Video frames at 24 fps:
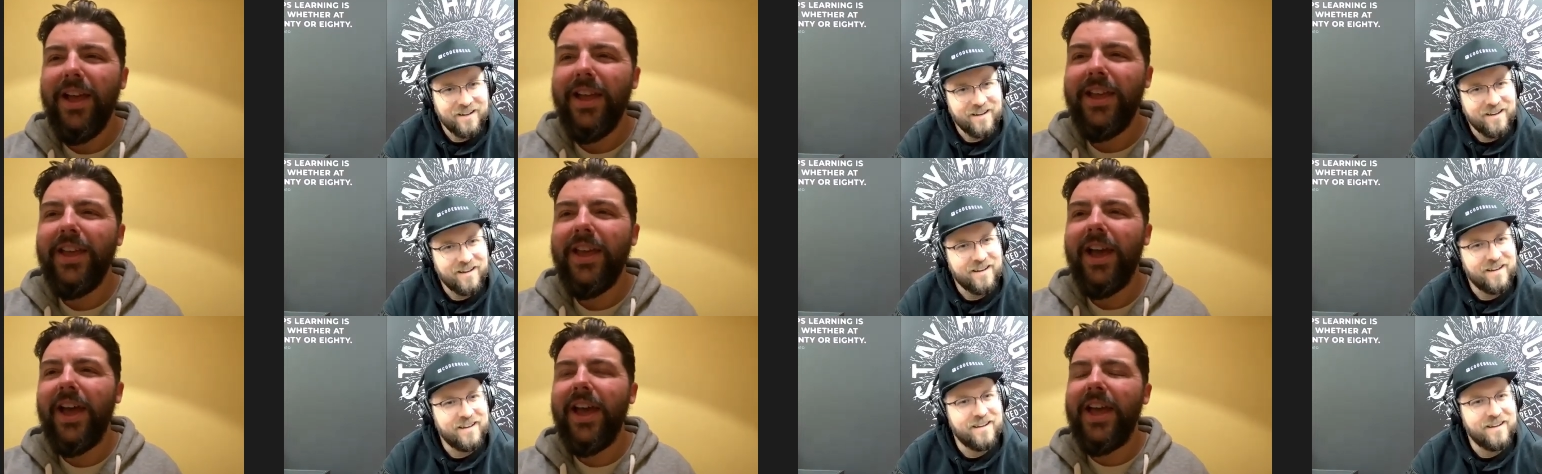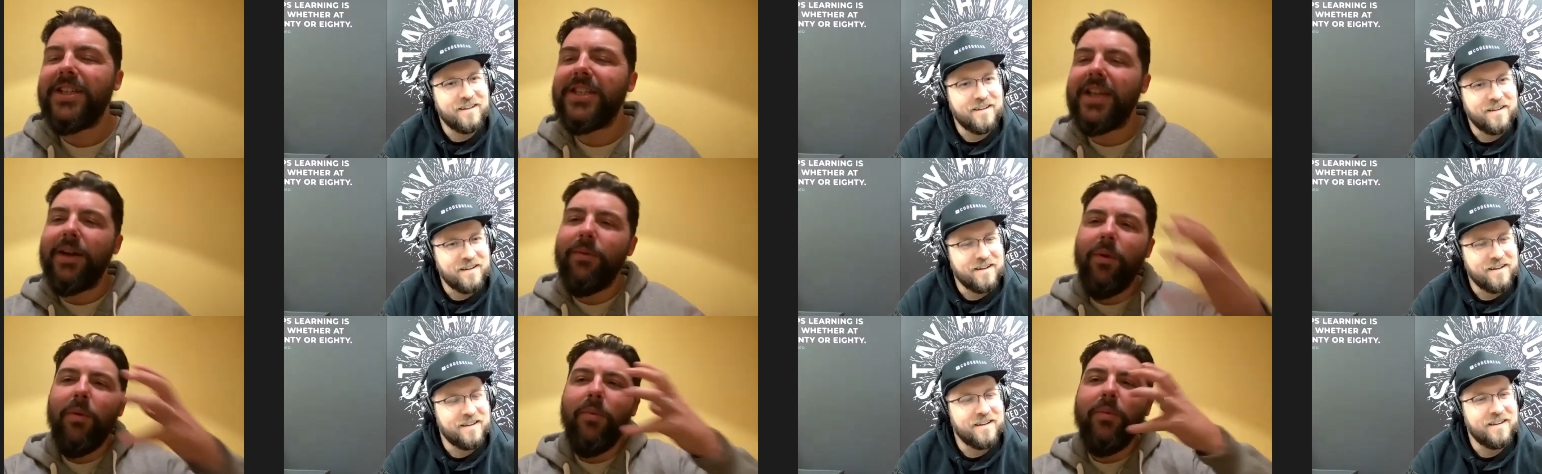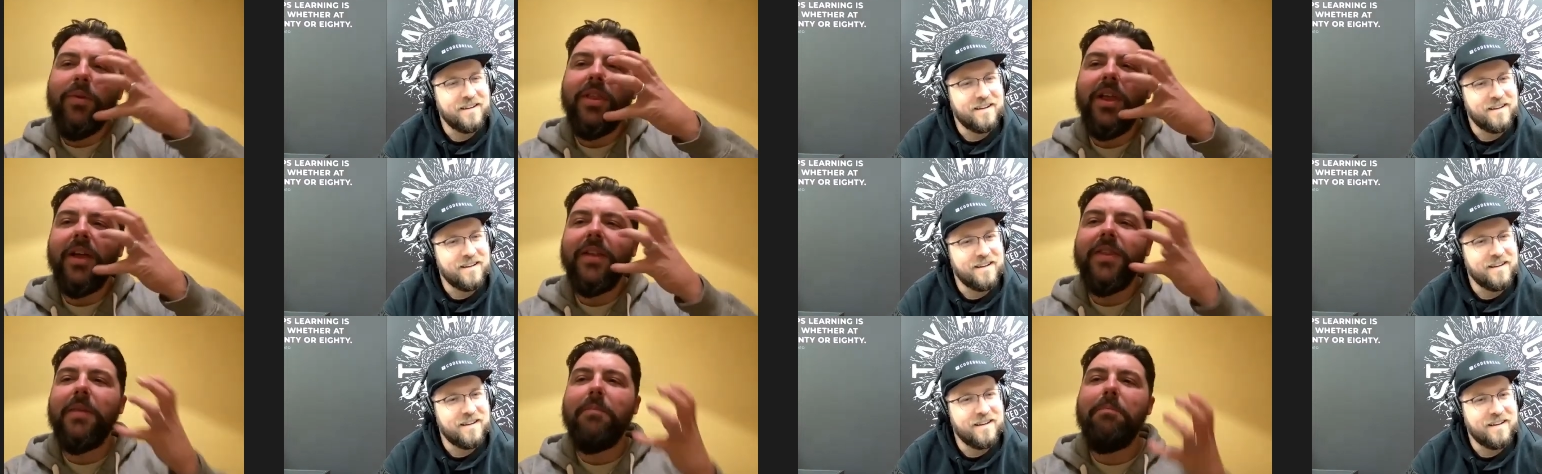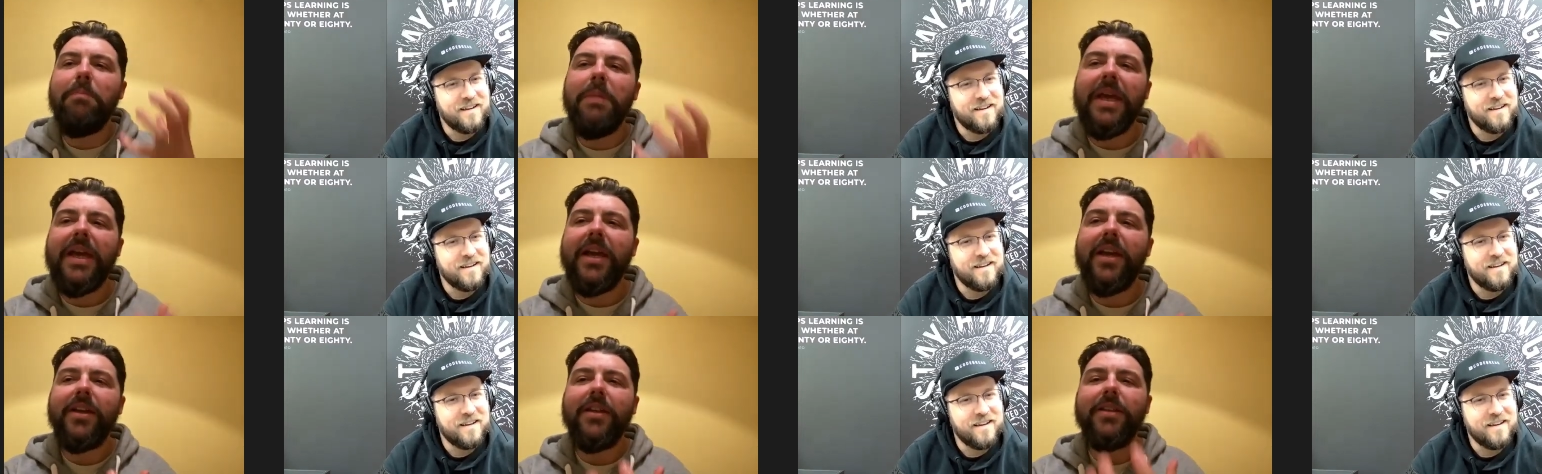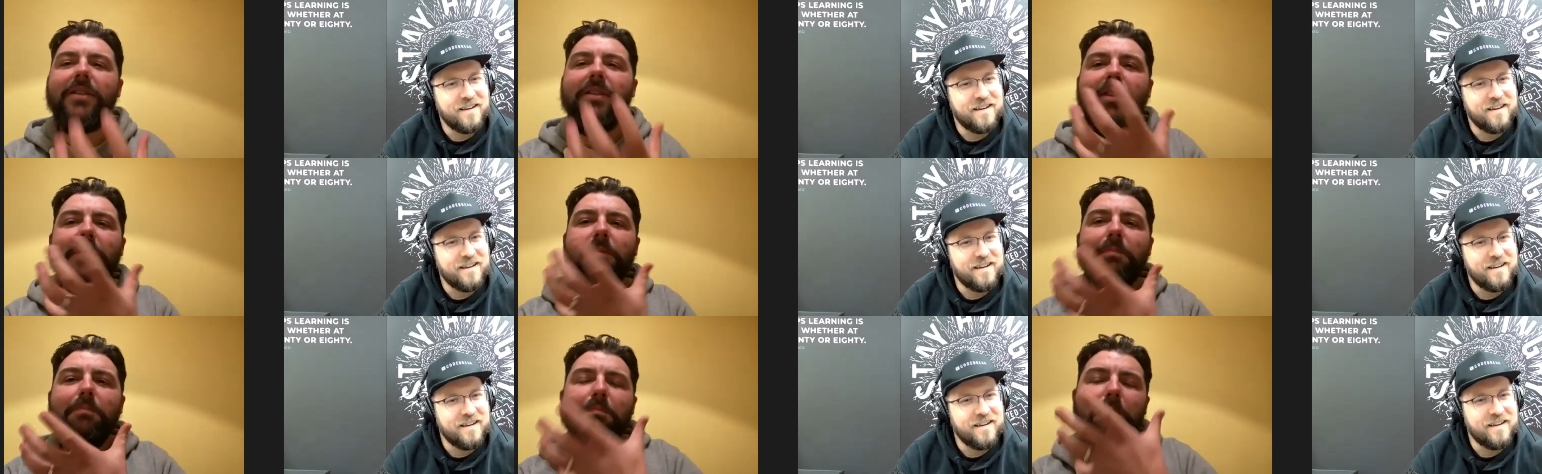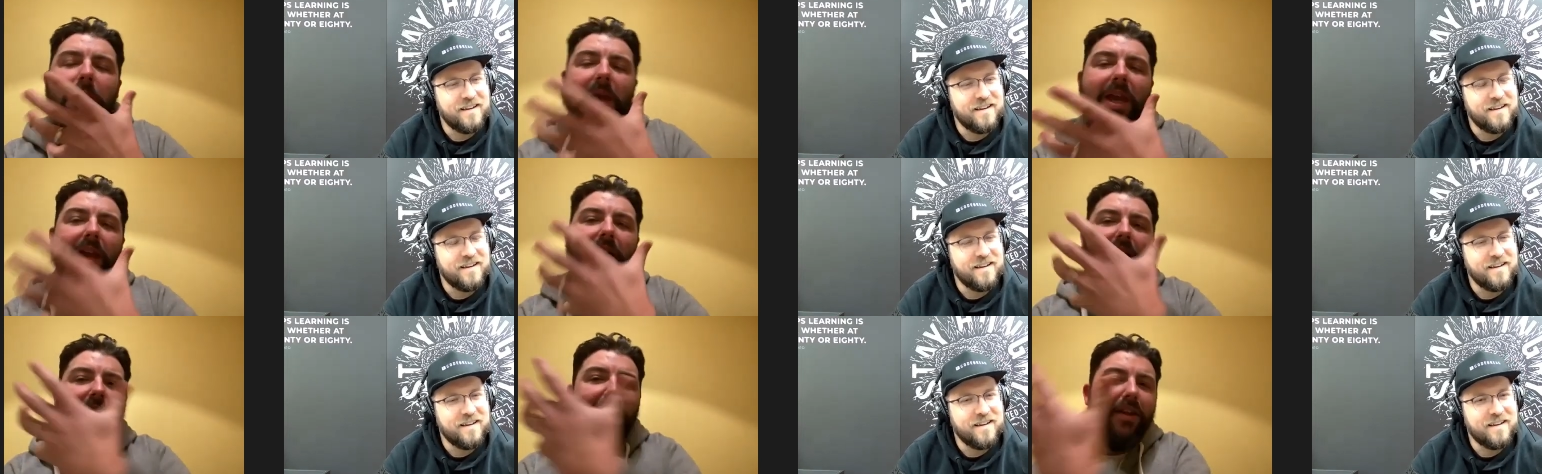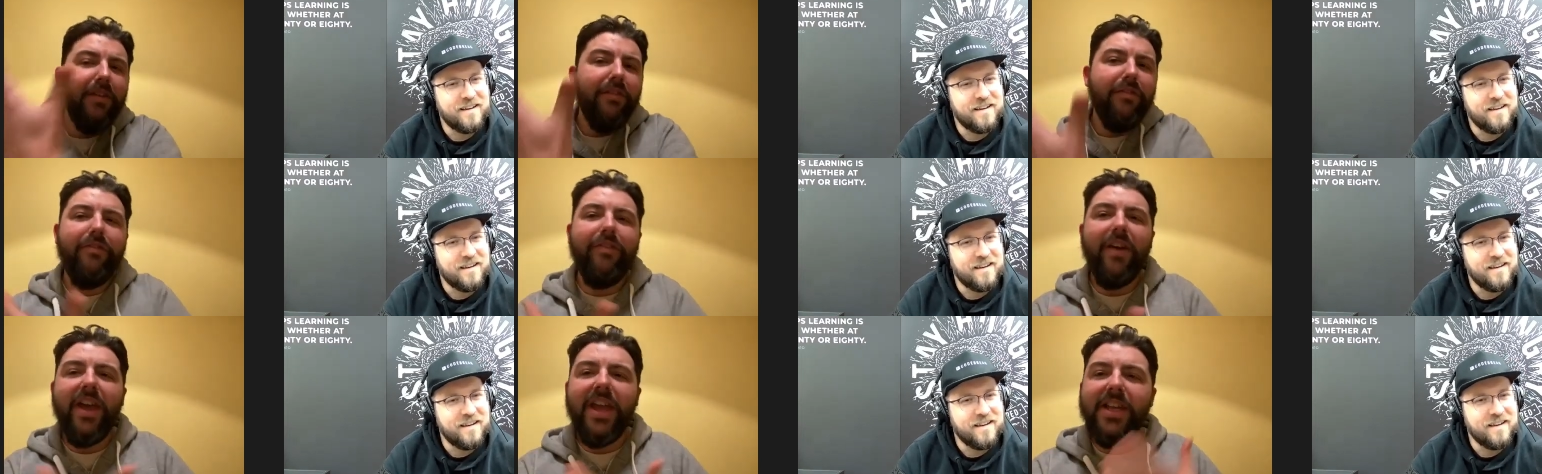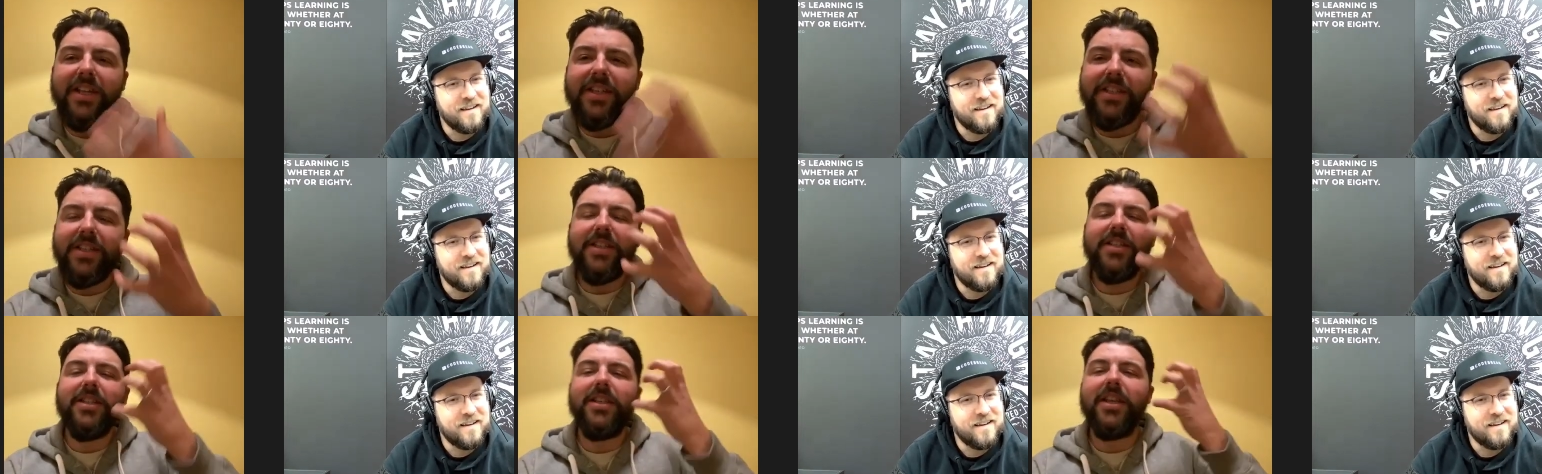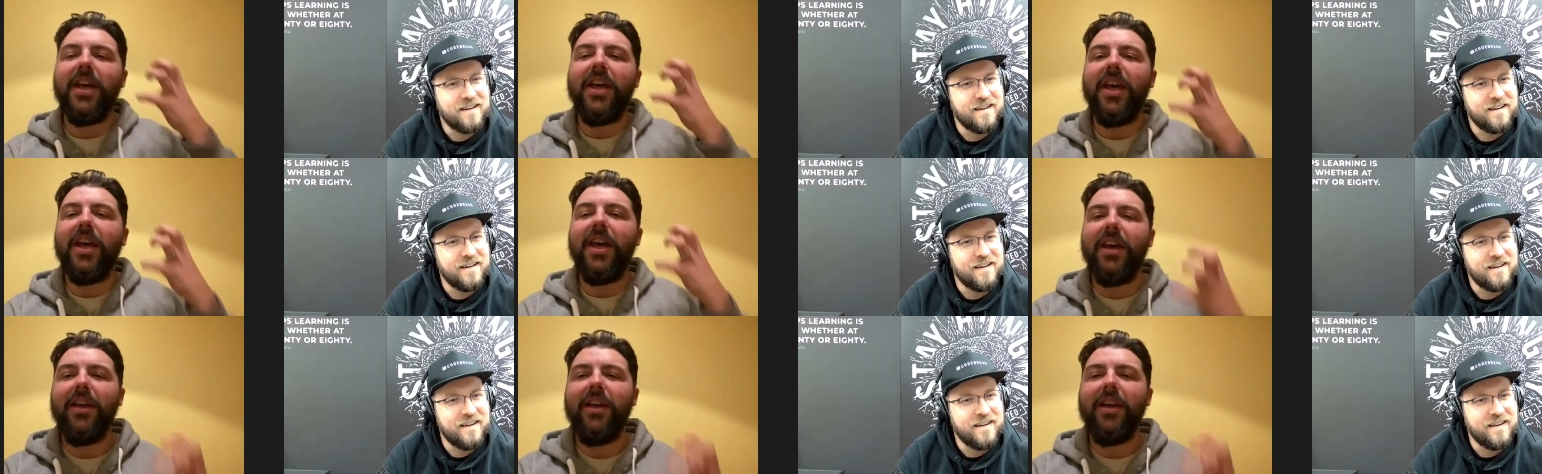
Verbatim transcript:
Speaker 1: Yeah, he's that one with like the big, big kind of face, isn't it?